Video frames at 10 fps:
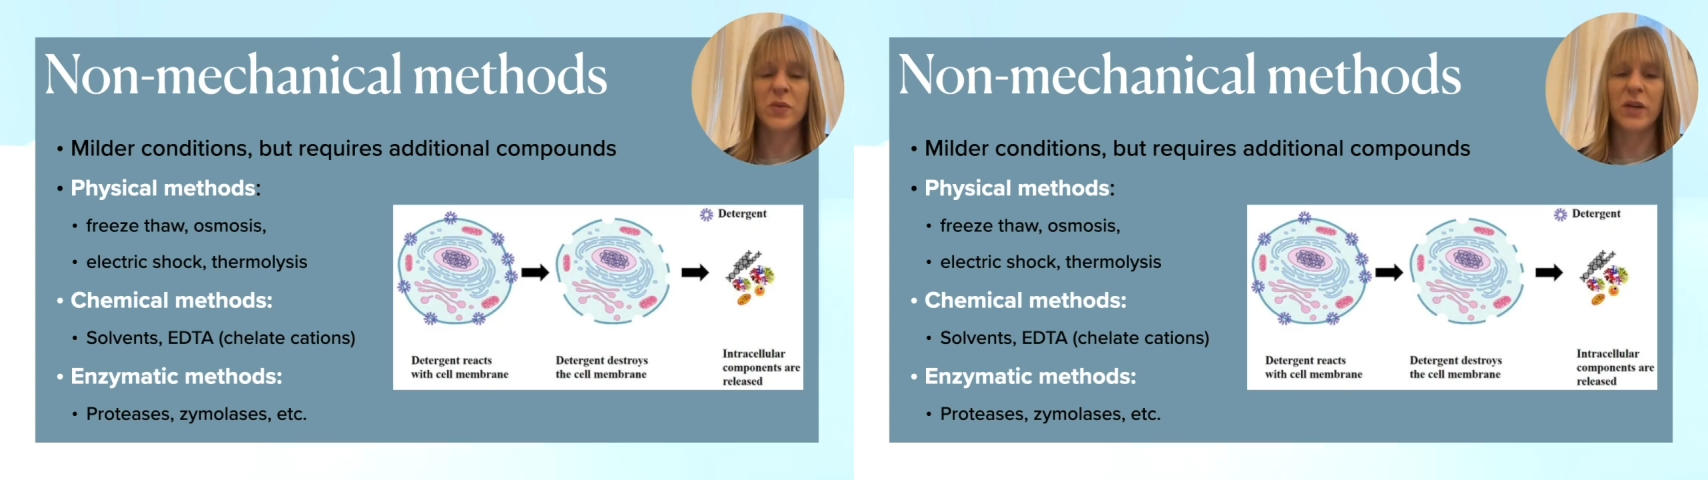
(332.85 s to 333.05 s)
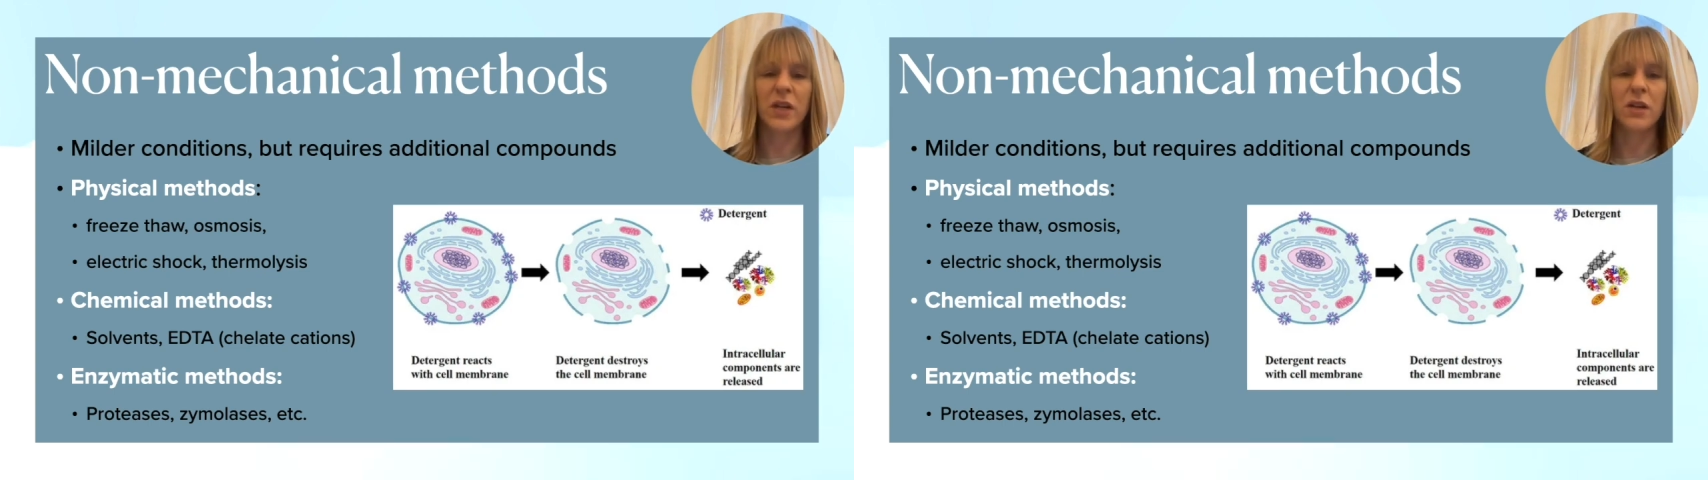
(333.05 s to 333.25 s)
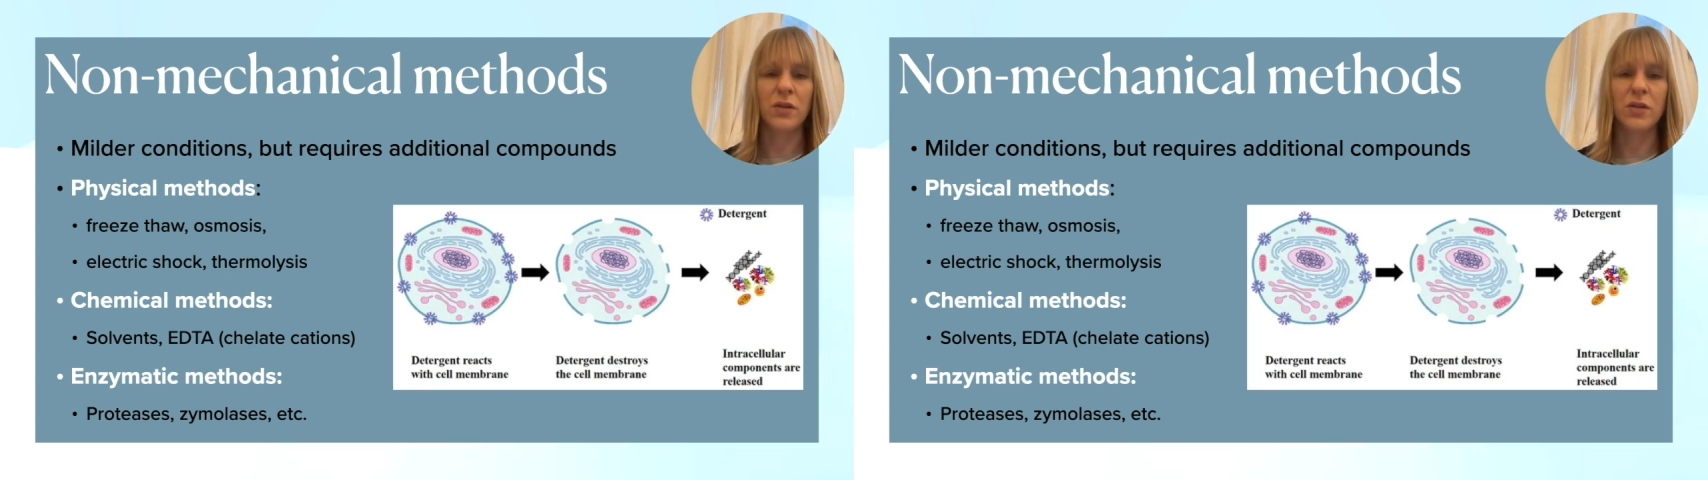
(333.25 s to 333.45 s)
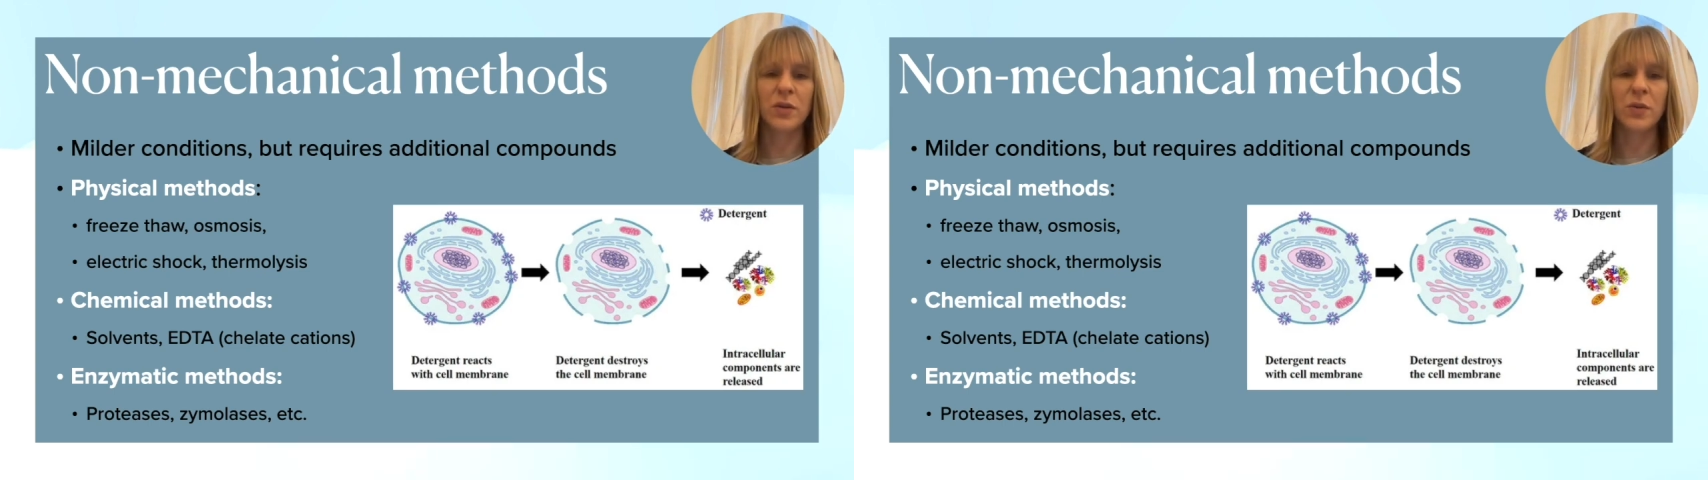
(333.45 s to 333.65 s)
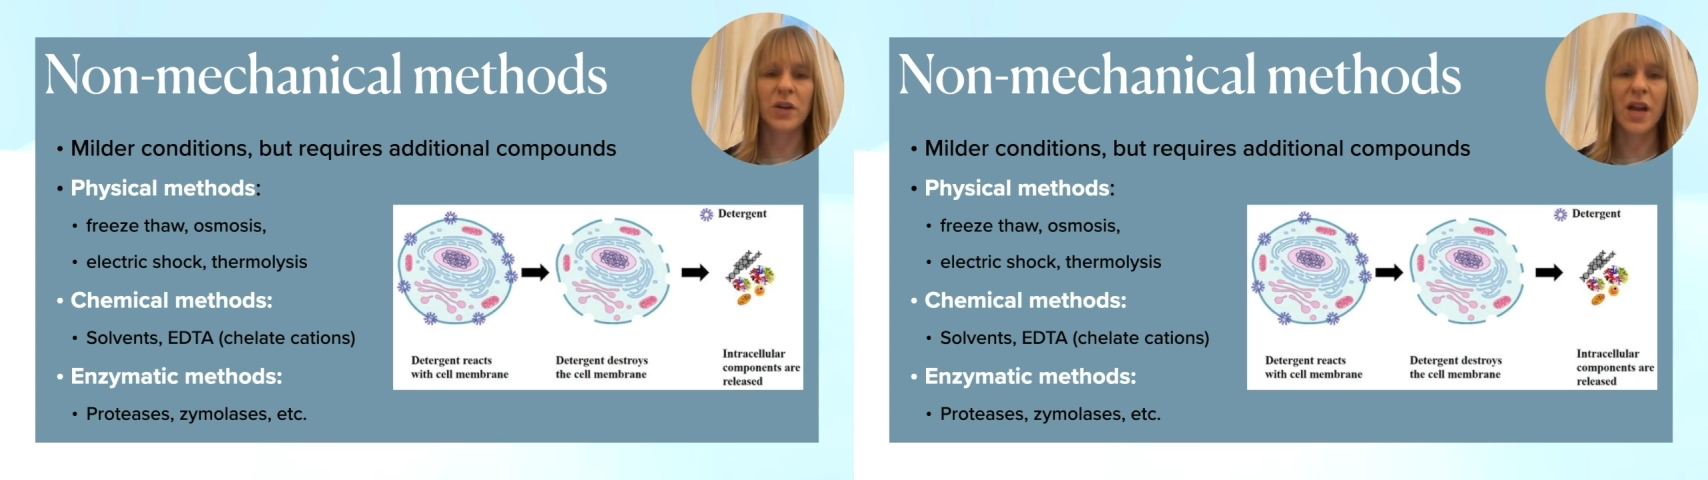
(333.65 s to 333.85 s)
where you can use
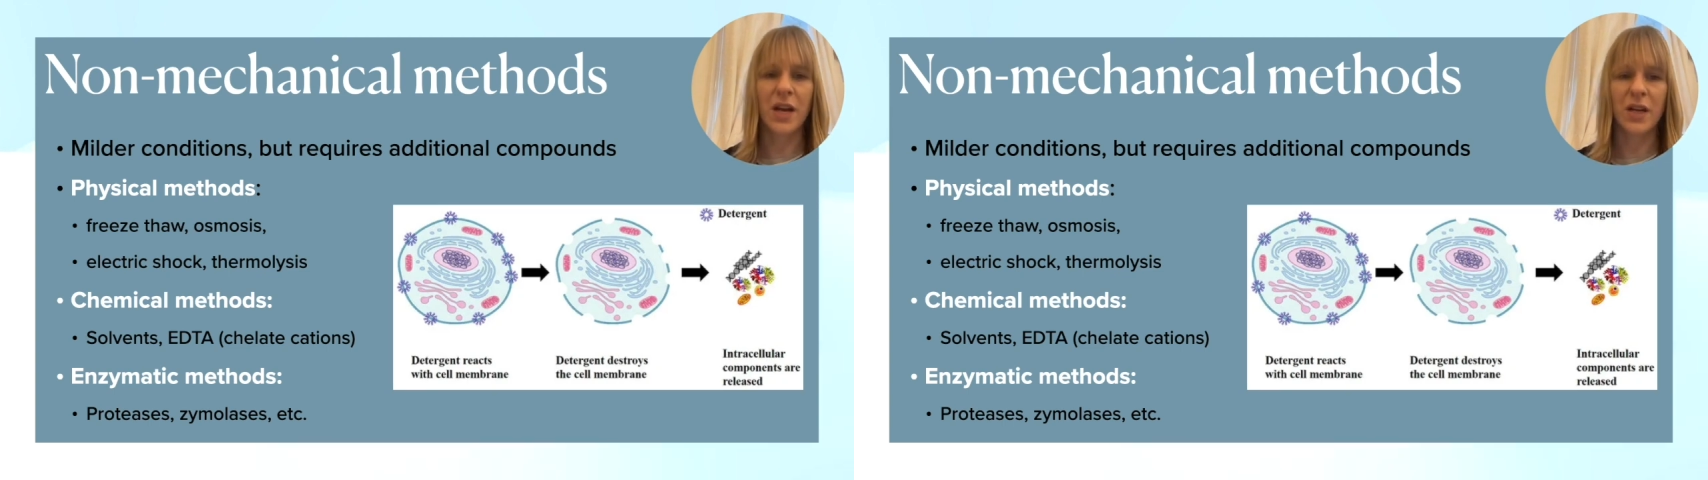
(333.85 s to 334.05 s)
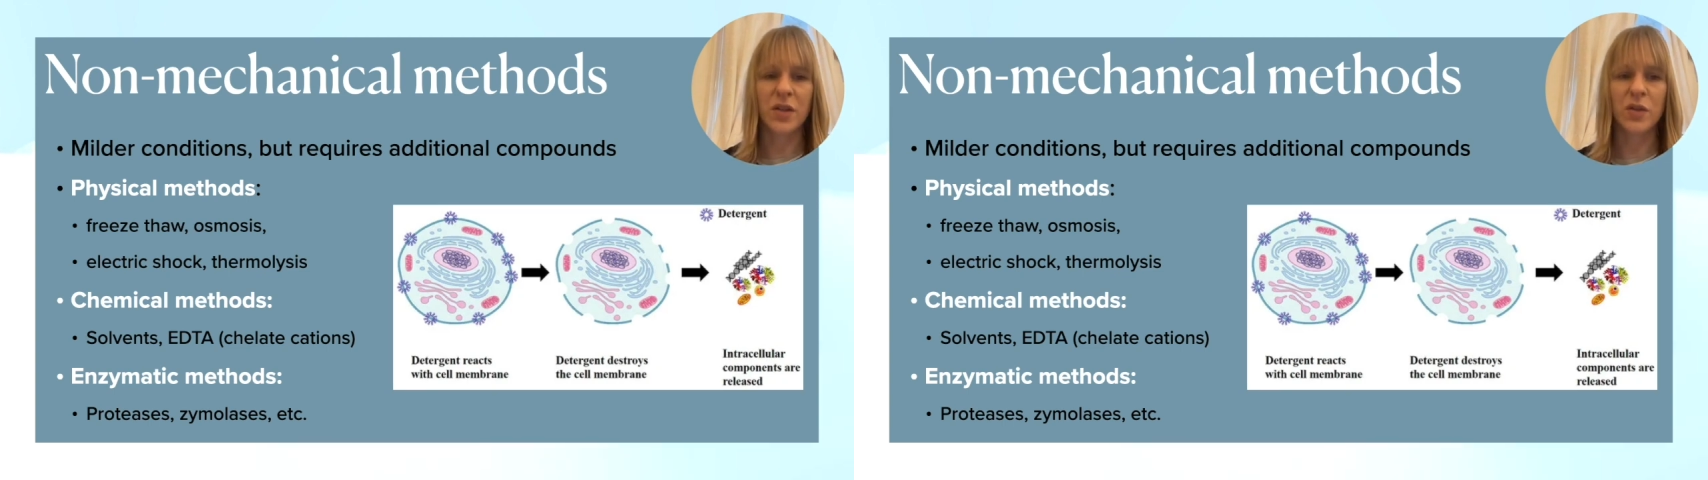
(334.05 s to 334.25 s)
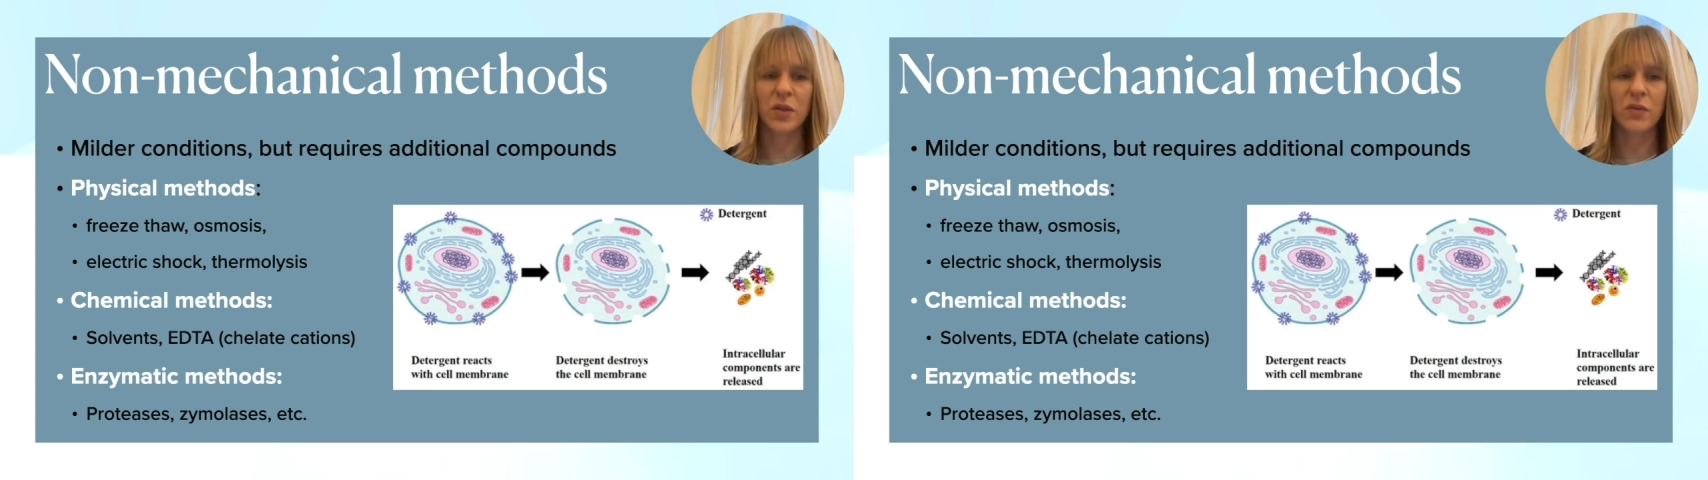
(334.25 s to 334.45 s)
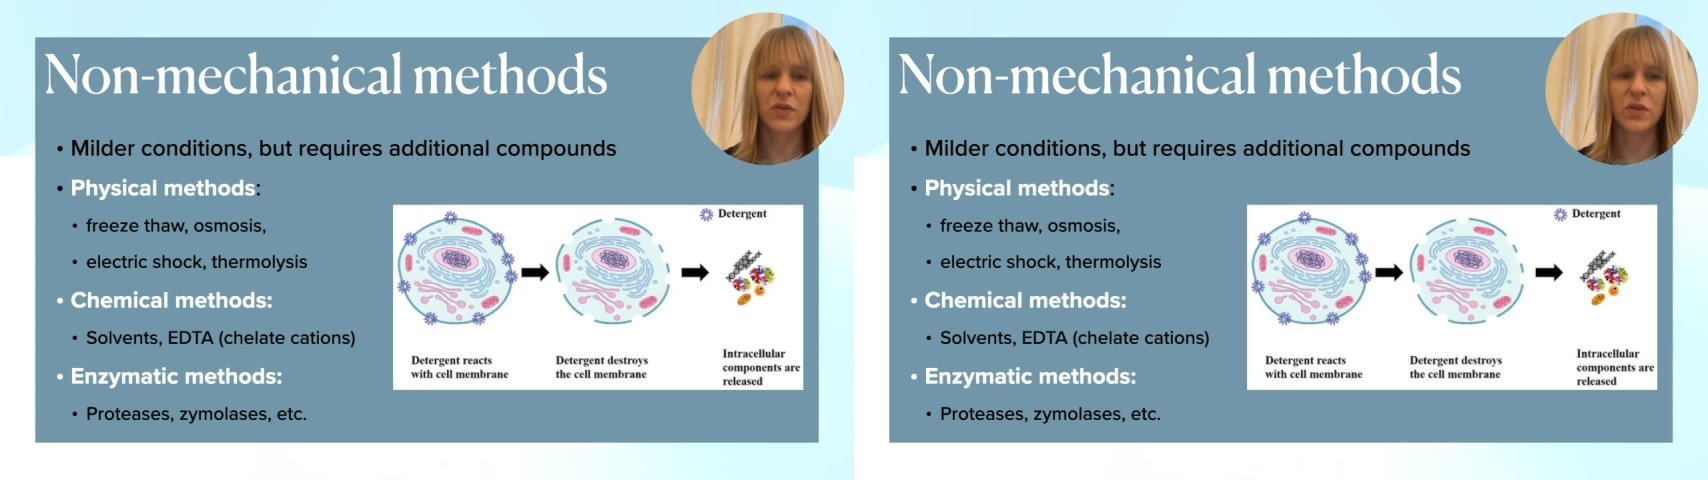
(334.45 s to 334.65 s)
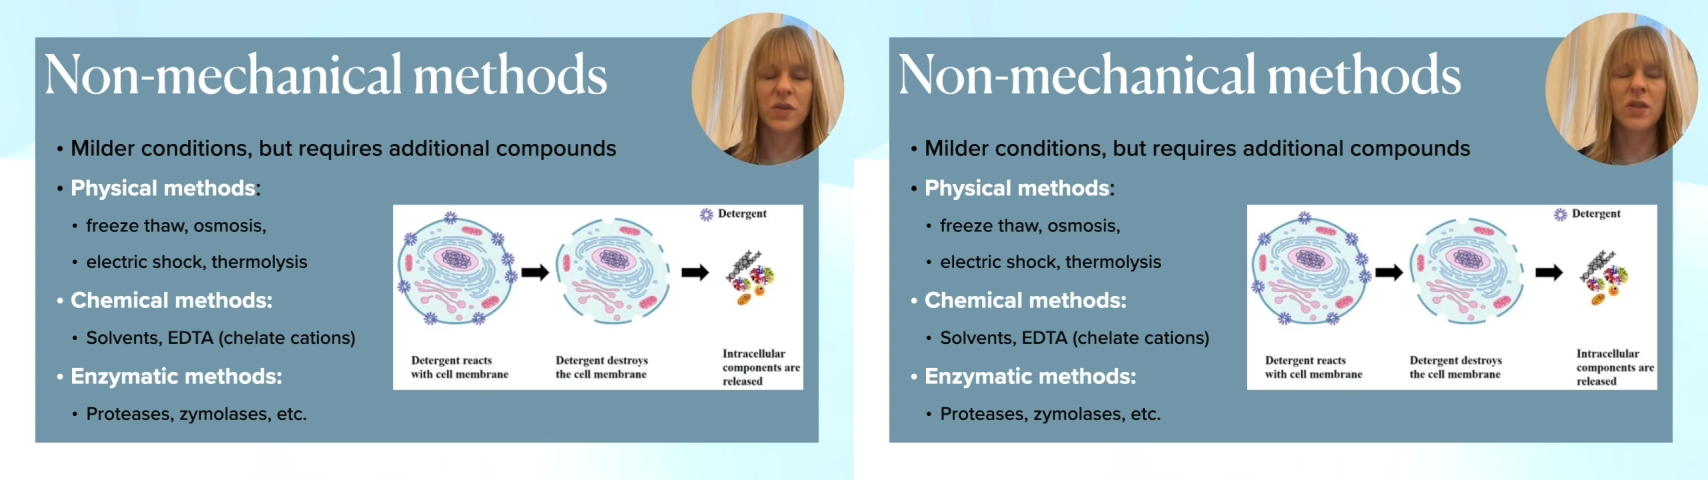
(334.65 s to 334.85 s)
some organic
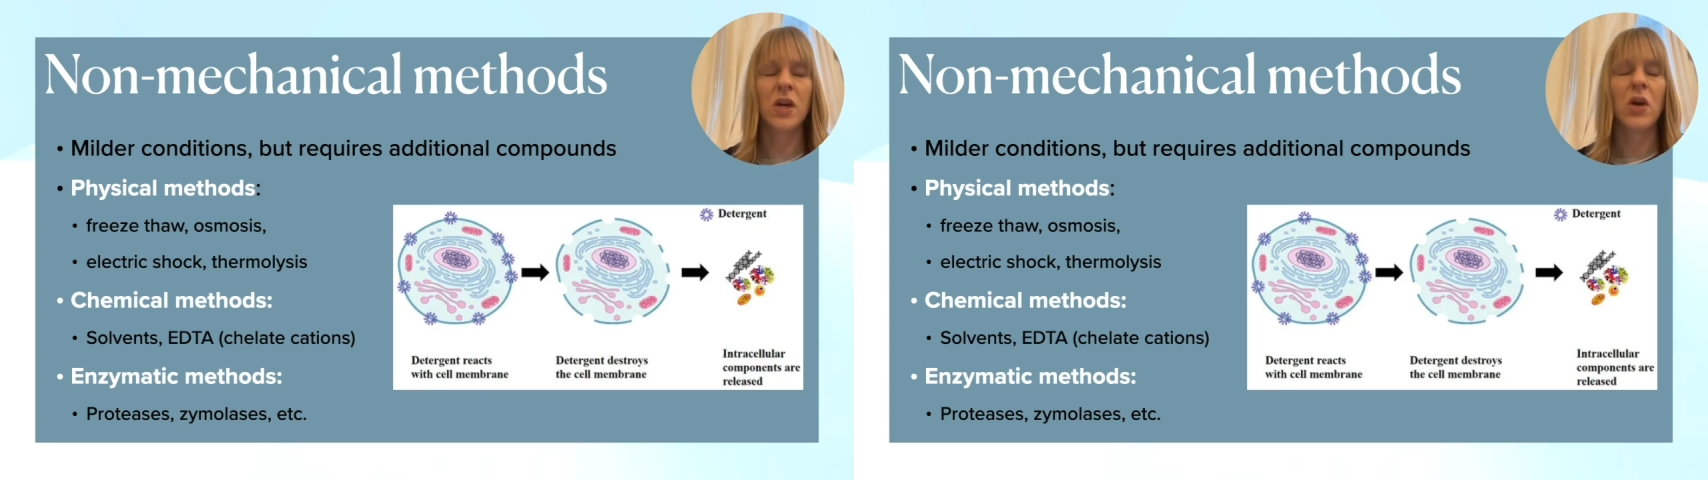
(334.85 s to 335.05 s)
solvents,